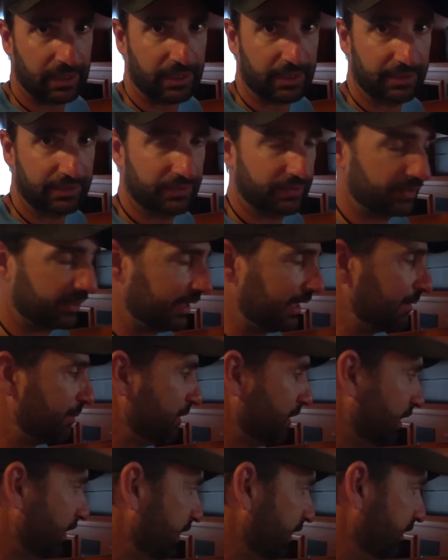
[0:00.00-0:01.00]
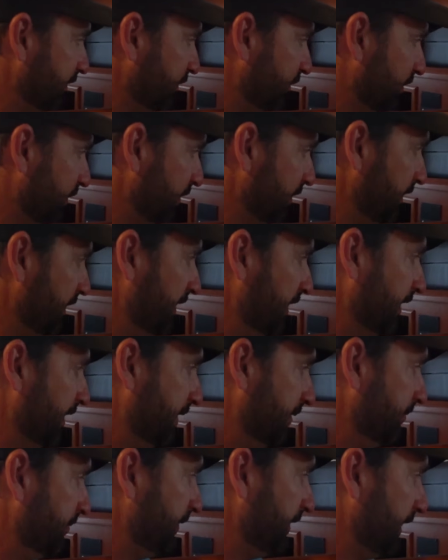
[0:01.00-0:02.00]
lines, the copper lines to the
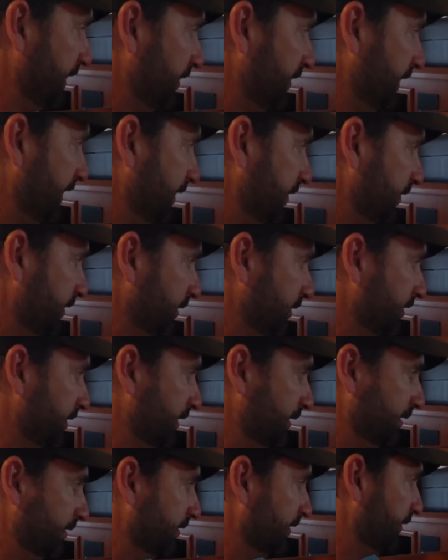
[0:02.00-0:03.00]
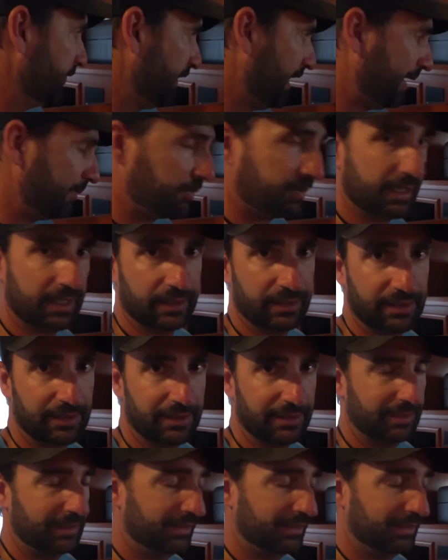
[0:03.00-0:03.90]
air handler and evaporator,